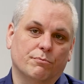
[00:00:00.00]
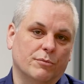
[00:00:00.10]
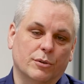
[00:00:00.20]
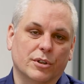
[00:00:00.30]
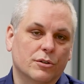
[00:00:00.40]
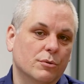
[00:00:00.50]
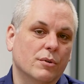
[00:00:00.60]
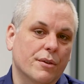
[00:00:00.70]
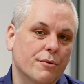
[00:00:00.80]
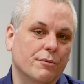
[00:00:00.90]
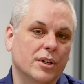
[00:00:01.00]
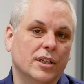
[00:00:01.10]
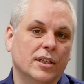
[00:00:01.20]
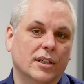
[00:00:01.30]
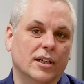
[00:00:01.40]
between 2 and
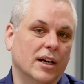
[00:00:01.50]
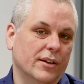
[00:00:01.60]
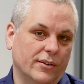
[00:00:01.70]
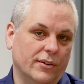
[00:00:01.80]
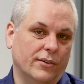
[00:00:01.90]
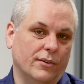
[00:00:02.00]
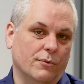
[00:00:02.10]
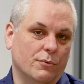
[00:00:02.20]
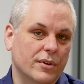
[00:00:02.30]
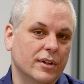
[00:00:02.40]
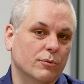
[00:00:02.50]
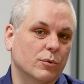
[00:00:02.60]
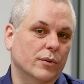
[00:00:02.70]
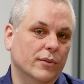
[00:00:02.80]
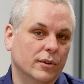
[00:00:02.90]
3 glasses
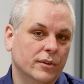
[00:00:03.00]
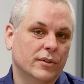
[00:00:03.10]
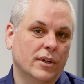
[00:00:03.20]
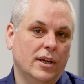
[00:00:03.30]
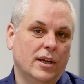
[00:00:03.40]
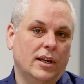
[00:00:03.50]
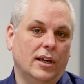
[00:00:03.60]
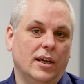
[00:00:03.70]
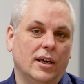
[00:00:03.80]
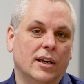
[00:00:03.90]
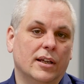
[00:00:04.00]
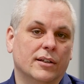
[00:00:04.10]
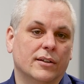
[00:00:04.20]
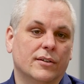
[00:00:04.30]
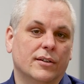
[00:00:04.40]
within one slot,
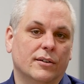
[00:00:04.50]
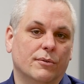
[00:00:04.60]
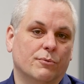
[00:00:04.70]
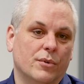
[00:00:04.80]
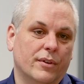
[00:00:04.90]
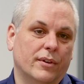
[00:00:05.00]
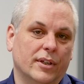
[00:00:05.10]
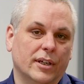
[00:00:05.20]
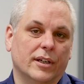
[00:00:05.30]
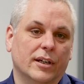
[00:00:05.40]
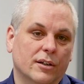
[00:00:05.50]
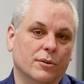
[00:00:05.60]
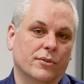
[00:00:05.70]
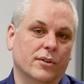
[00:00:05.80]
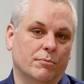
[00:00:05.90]
and with the
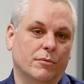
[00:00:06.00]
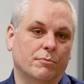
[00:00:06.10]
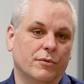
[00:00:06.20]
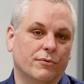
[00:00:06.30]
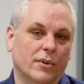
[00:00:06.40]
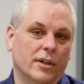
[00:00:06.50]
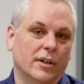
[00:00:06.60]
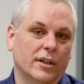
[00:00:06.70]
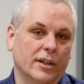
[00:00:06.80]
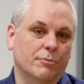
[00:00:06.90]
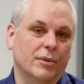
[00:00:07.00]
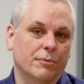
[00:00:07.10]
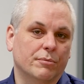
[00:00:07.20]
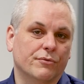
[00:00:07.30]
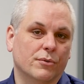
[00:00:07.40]
concept
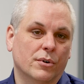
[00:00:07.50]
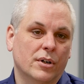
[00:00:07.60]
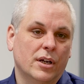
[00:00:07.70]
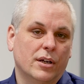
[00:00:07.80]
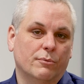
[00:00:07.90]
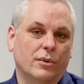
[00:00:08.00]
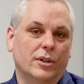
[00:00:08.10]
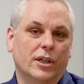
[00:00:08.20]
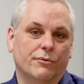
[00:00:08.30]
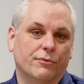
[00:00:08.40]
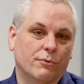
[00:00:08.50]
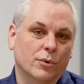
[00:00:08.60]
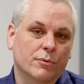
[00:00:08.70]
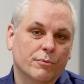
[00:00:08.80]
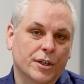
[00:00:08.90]
explained before, where you have
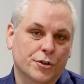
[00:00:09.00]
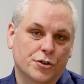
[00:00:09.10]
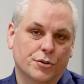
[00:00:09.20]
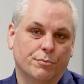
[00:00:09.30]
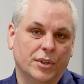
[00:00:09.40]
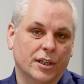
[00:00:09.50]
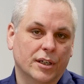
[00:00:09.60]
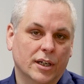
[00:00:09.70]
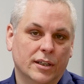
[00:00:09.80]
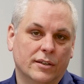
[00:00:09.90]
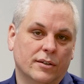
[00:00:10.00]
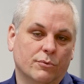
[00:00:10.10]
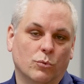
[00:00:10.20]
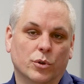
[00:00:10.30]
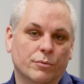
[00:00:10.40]
one batch being cut,
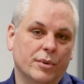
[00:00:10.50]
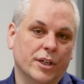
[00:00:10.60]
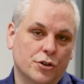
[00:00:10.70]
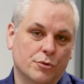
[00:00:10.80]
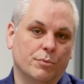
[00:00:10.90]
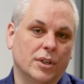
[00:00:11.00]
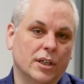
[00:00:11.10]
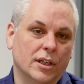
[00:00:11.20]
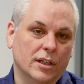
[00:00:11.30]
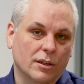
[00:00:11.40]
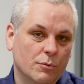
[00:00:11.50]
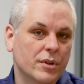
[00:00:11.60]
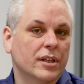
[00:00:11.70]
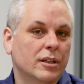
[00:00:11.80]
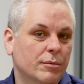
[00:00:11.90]
one batch being
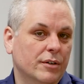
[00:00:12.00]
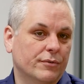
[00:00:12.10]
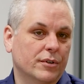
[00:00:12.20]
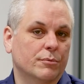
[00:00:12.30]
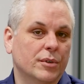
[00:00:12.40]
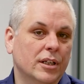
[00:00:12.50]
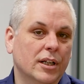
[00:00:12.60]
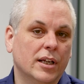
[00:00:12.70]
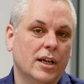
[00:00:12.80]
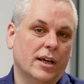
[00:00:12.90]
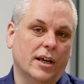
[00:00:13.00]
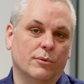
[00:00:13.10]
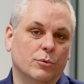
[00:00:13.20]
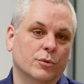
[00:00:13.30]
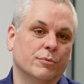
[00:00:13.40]
within the buffer completely,
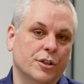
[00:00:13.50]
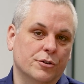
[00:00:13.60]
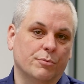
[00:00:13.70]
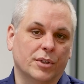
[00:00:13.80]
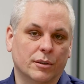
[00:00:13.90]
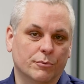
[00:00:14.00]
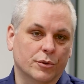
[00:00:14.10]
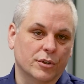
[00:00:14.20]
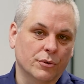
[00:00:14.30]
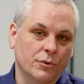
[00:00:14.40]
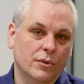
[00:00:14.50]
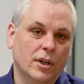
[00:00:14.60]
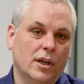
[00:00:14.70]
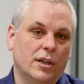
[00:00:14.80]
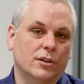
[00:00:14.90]
and one batch being produced,
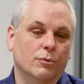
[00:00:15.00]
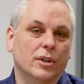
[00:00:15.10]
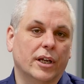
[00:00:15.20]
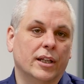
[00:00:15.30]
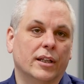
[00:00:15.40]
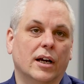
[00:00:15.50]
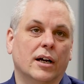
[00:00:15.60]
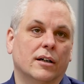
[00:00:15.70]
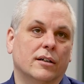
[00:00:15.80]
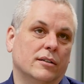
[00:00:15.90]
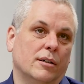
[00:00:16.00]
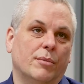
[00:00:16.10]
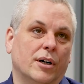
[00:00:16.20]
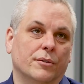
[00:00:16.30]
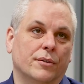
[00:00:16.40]
you will end
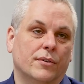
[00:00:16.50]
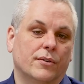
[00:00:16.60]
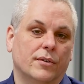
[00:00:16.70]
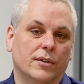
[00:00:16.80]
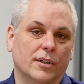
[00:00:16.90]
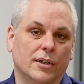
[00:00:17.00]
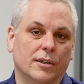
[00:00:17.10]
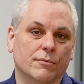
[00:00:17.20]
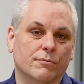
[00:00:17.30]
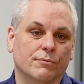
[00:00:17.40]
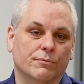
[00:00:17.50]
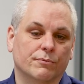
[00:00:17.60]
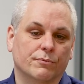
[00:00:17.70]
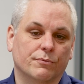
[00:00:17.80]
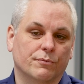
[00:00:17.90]
about
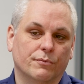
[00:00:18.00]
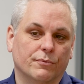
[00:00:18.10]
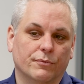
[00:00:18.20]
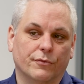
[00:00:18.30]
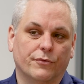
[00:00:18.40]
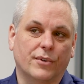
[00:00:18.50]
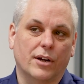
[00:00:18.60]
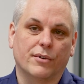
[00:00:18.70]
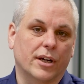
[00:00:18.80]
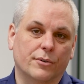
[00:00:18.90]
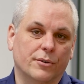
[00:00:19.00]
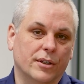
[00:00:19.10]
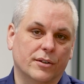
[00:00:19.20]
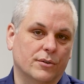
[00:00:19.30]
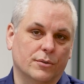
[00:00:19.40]

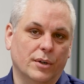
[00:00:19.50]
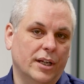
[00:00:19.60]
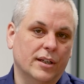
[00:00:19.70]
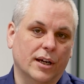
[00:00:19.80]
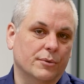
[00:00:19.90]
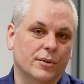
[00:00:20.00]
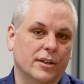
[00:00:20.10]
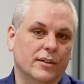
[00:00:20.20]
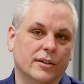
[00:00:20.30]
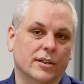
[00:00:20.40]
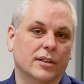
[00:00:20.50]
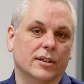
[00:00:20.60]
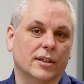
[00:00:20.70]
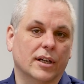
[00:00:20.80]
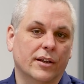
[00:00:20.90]
500 to 800
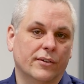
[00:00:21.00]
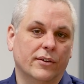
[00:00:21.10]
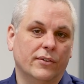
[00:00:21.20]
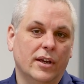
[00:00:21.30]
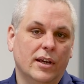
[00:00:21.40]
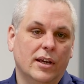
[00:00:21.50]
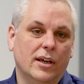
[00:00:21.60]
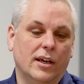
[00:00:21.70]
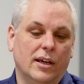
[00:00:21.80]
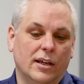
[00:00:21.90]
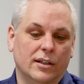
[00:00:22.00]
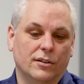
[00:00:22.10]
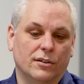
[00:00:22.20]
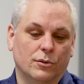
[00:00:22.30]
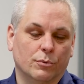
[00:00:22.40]
glasses,
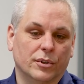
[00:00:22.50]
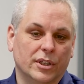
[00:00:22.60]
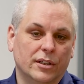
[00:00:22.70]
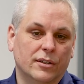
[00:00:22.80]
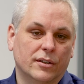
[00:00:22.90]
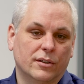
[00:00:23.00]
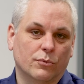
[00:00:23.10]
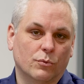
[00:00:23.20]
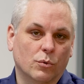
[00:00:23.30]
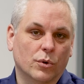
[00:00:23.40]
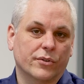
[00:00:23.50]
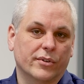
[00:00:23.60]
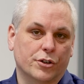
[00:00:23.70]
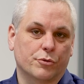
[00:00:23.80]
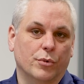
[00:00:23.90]
and you will need one
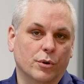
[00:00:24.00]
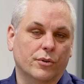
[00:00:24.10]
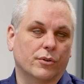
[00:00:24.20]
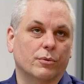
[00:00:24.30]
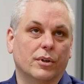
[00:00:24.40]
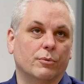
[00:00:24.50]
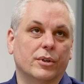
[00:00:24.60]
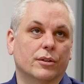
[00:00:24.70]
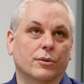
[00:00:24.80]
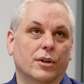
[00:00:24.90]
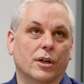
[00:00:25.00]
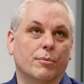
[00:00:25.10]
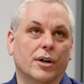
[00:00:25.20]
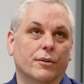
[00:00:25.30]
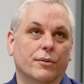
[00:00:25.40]
such block. So we are talking
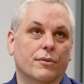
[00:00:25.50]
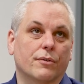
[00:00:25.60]
about